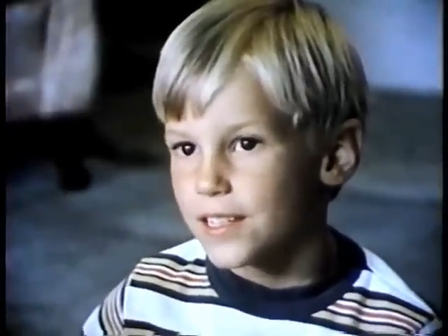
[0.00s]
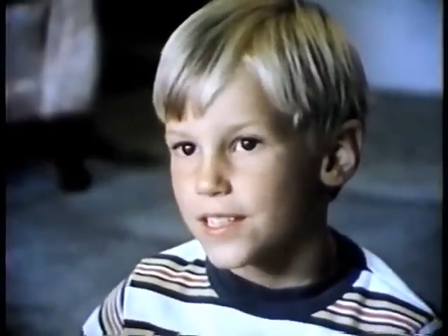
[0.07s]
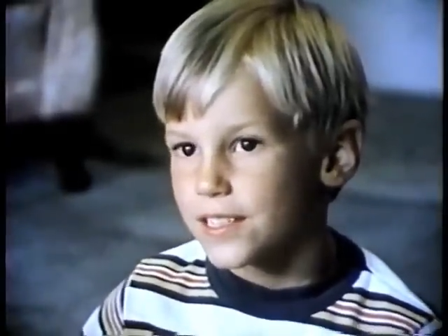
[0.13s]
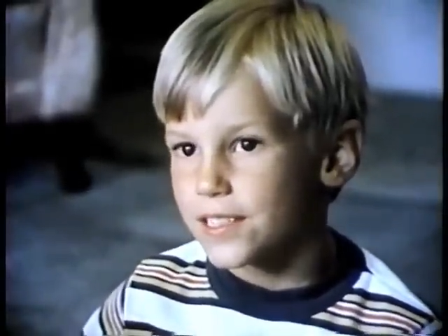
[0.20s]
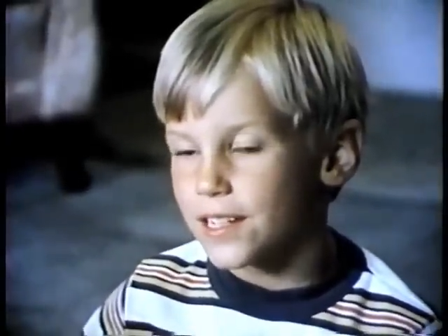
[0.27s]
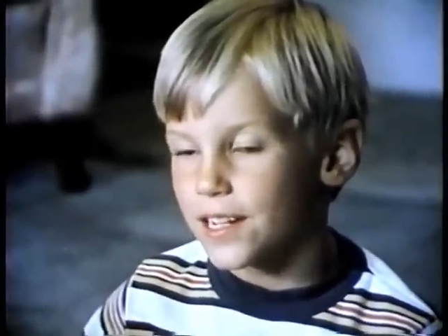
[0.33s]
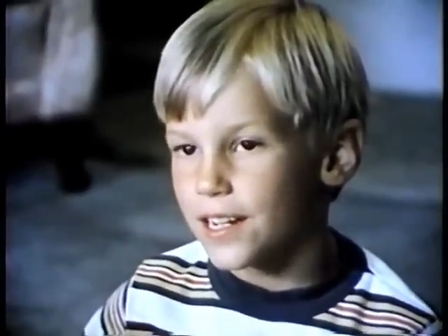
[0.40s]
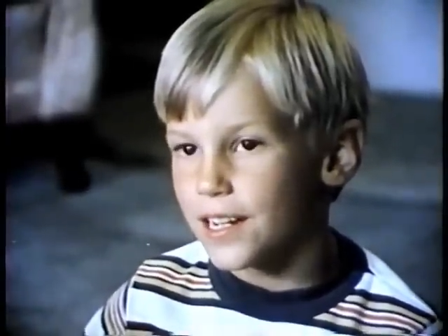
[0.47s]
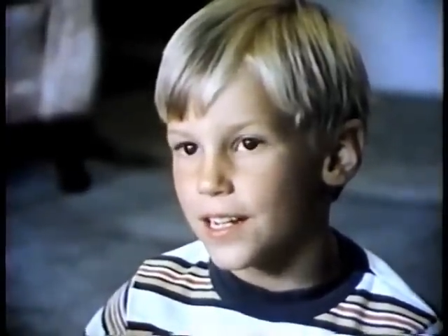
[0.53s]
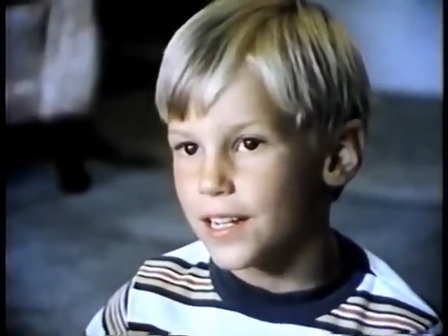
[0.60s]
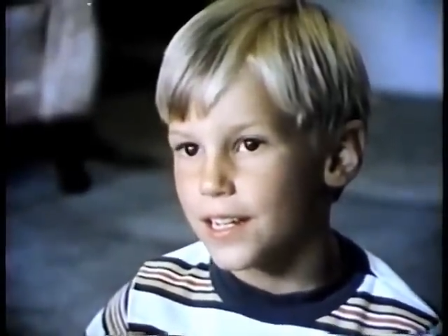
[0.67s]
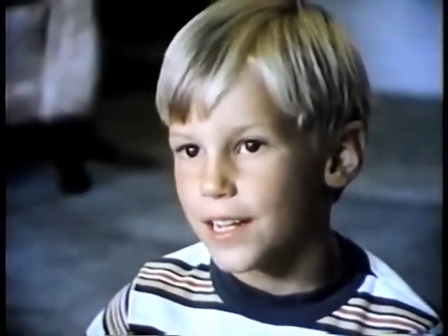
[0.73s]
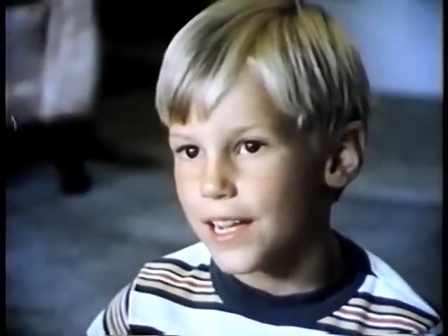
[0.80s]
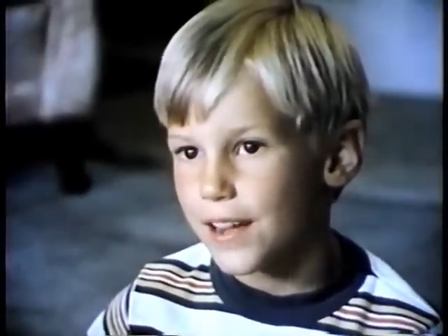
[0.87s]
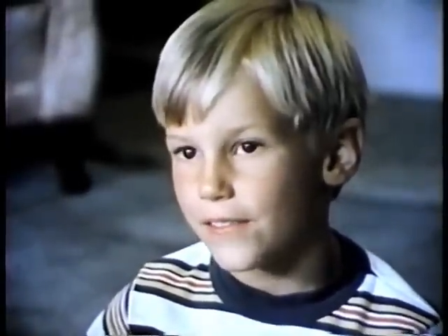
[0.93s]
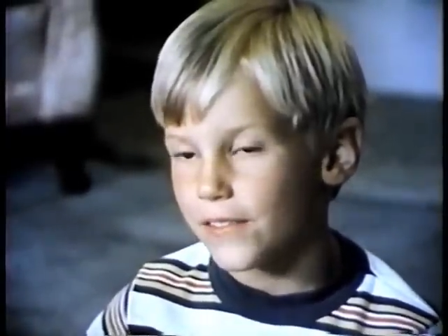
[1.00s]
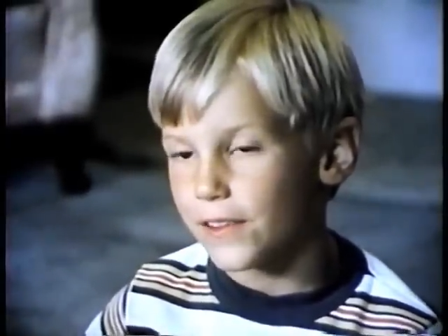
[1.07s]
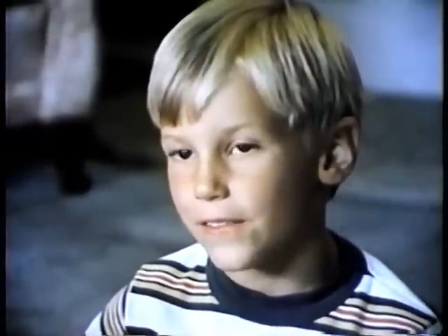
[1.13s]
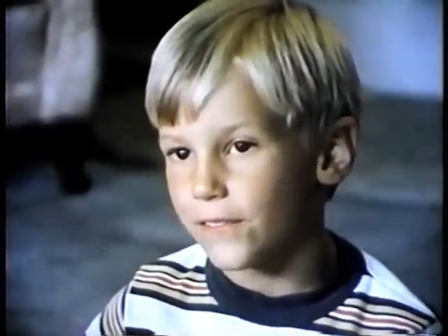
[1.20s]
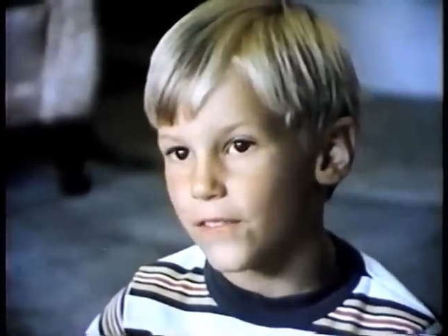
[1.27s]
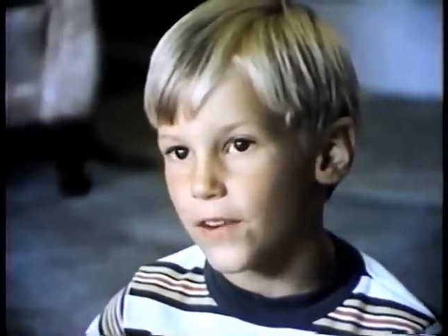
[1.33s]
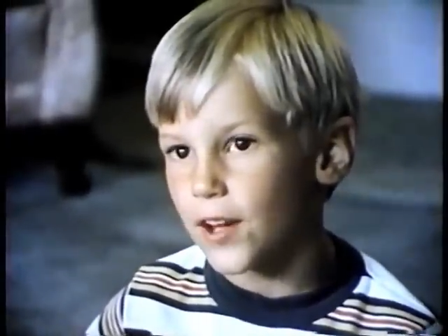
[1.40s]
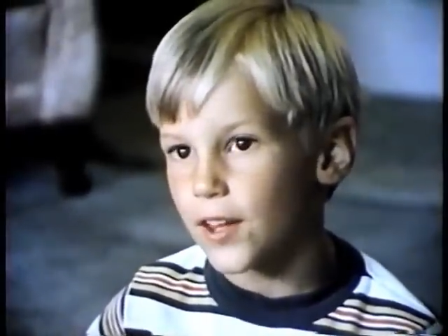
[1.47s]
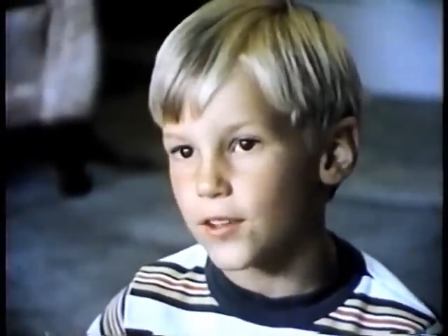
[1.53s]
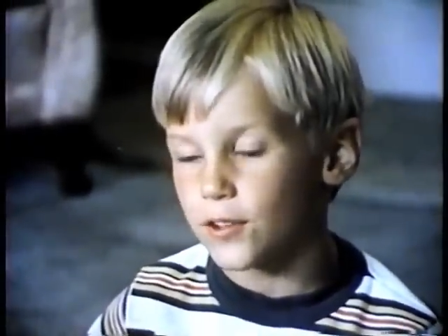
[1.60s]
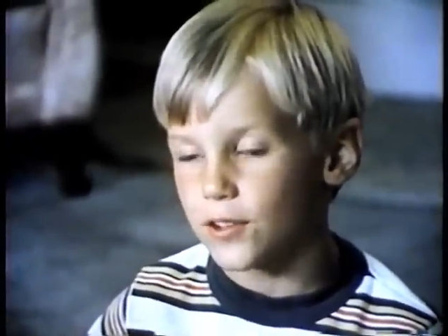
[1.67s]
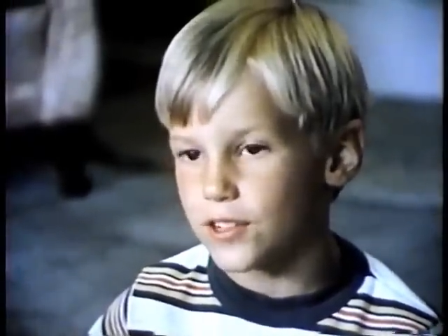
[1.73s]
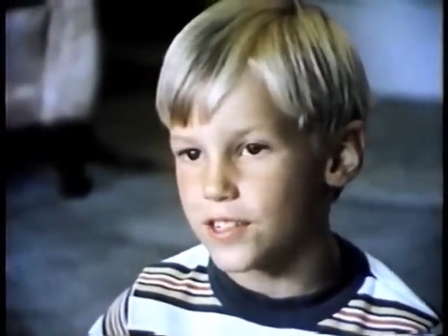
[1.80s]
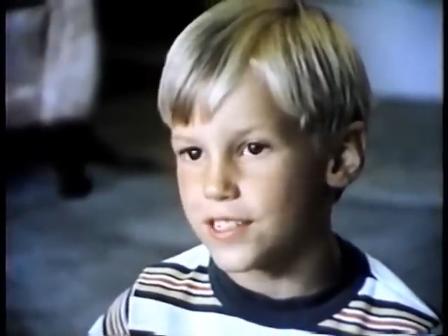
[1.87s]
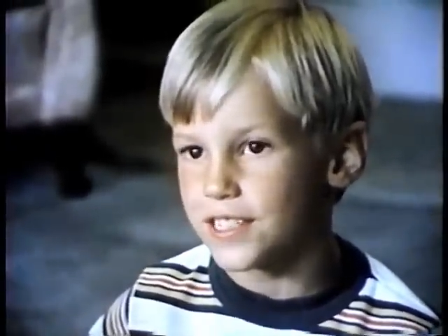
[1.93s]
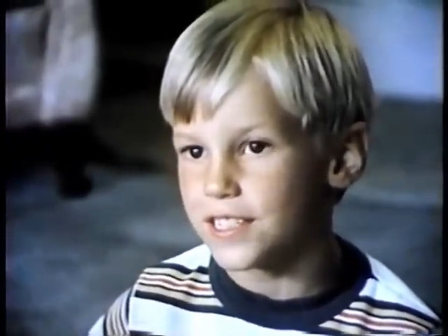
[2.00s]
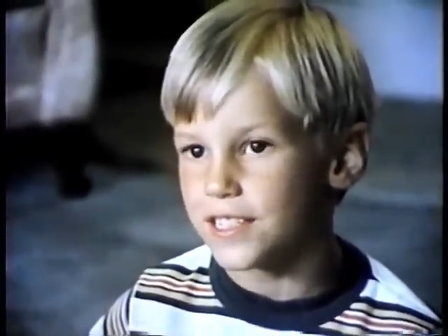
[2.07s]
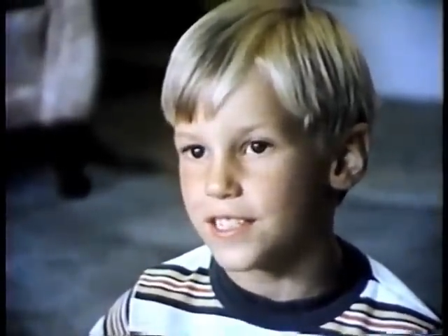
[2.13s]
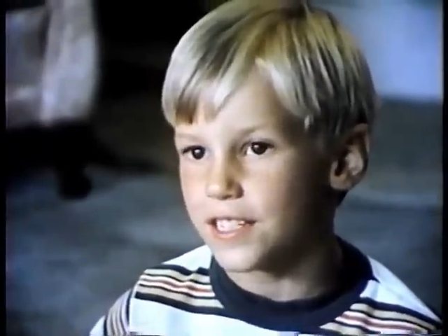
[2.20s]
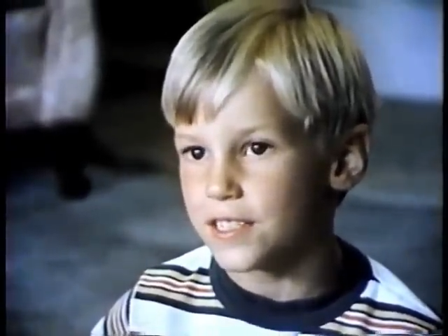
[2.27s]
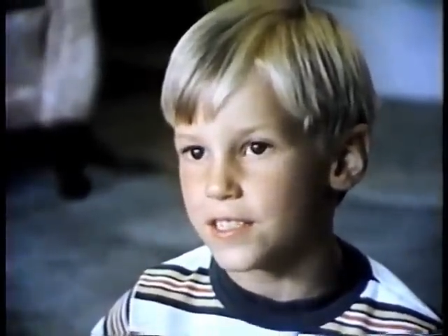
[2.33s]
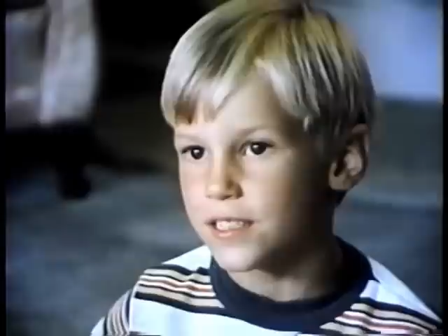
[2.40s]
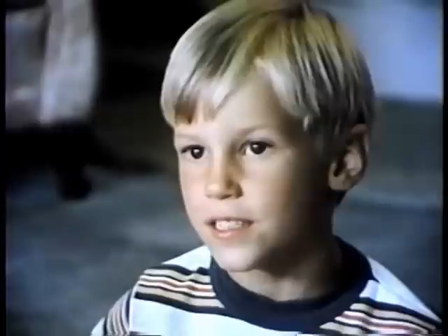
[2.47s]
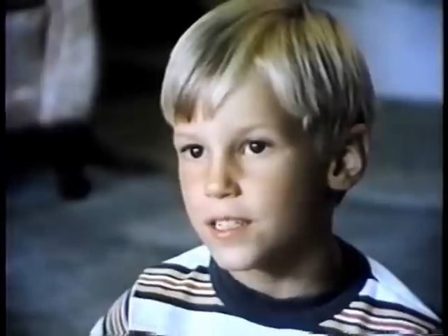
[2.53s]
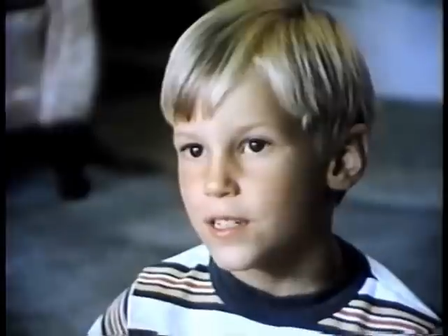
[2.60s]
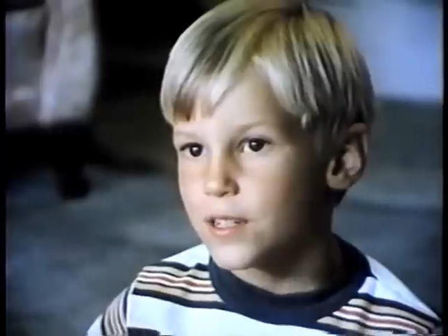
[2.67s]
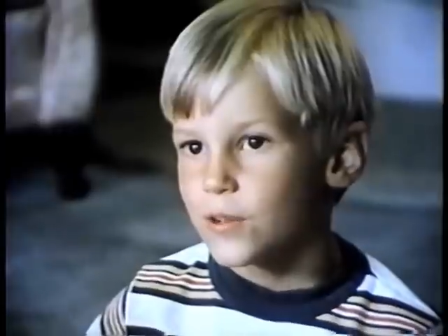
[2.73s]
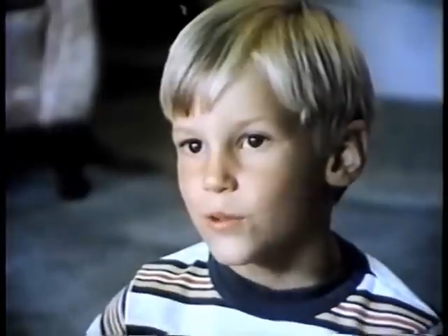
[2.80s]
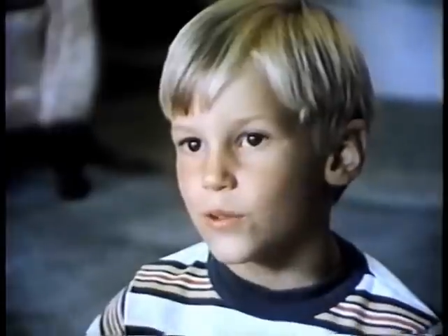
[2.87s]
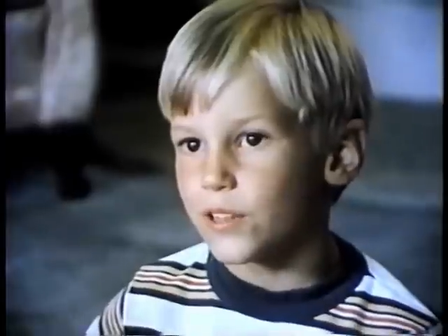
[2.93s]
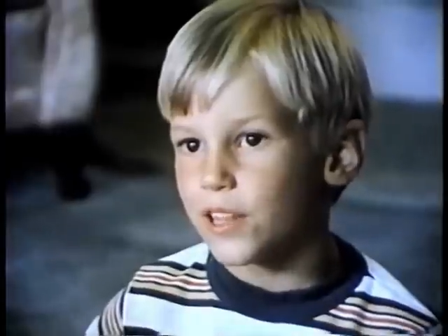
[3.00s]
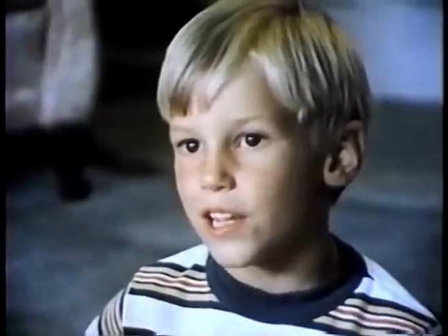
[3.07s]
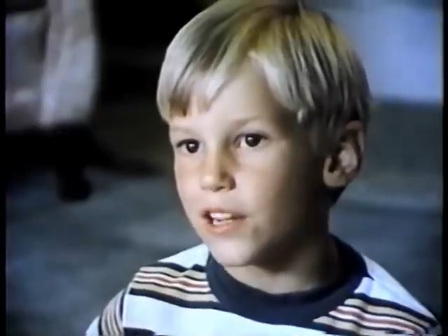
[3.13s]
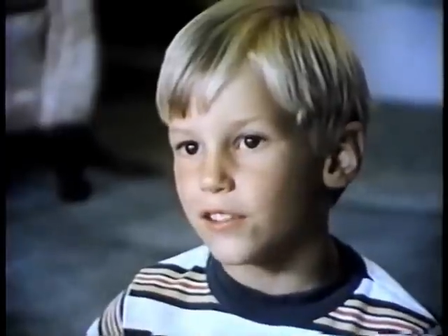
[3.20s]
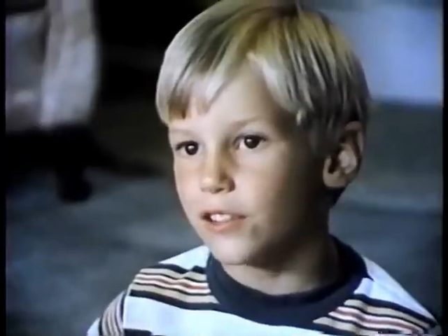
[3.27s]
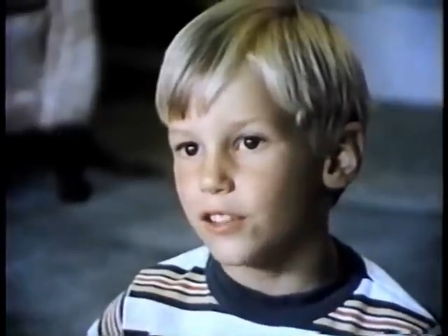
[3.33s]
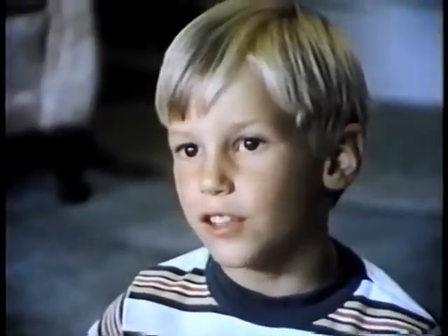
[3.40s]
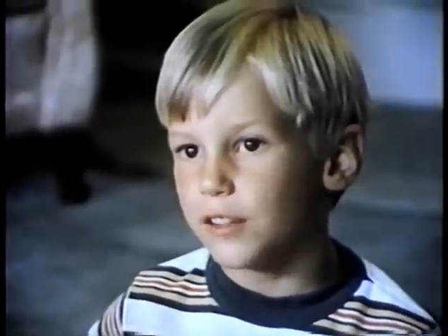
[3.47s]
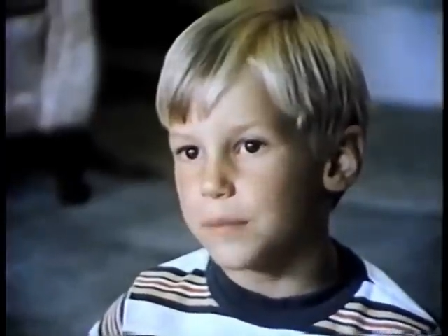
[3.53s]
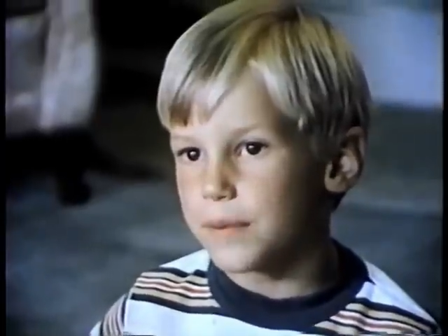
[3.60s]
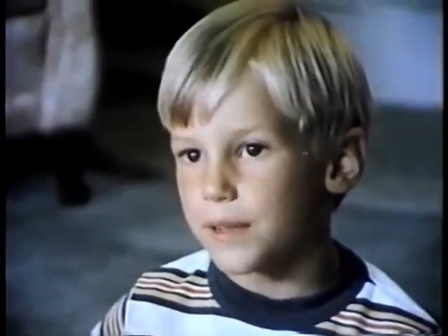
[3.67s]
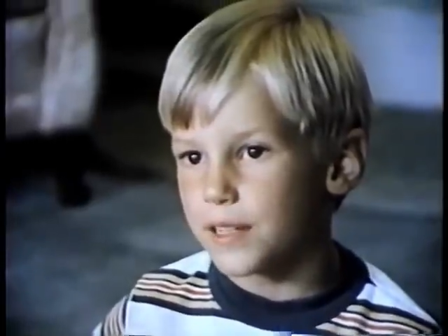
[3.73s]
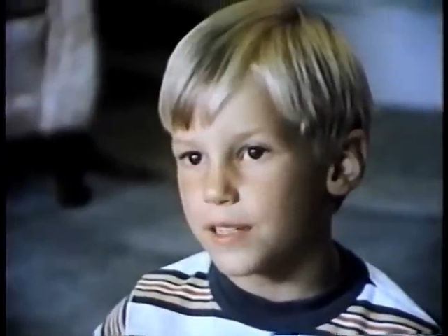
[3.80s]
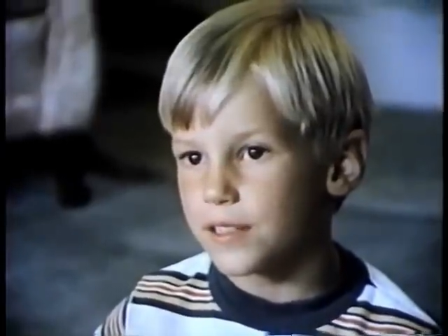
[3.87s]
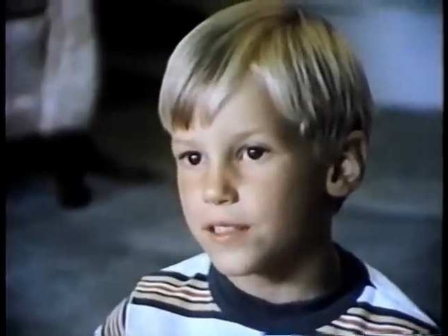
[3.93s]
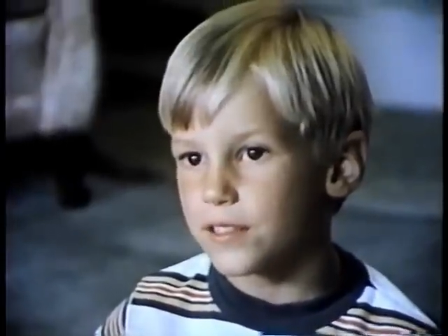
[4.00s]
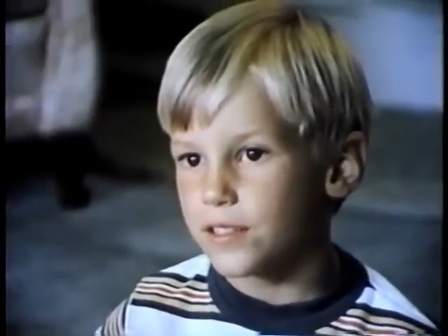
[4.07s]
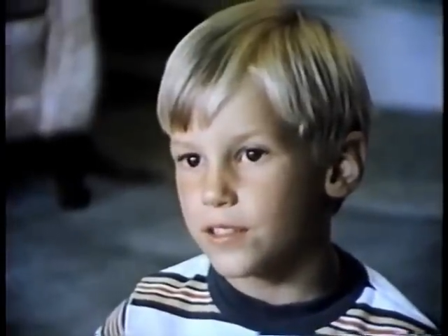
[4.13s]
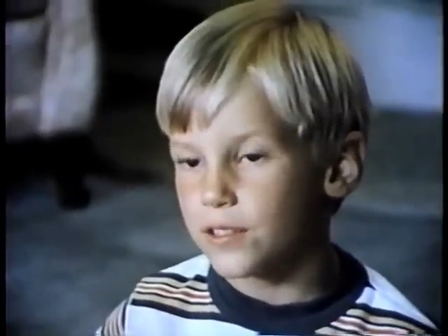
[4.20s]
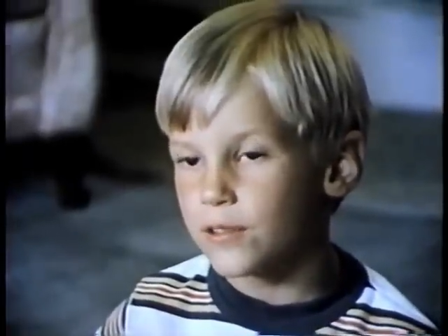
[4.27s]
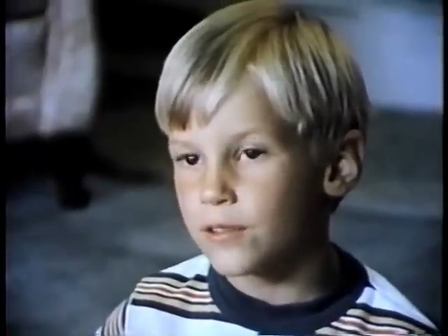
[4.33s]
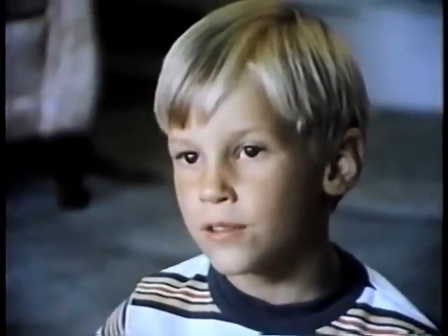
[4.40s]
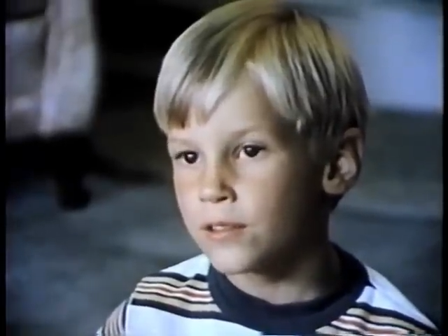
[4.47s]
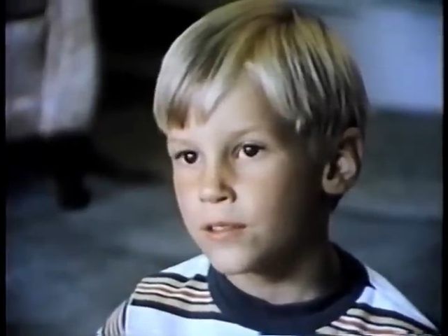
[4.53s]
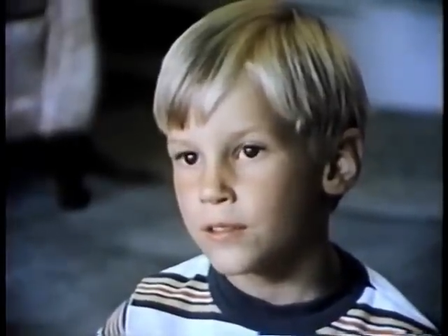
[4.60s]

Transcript: saw Heavenly Father and Jesus? Were they real men too?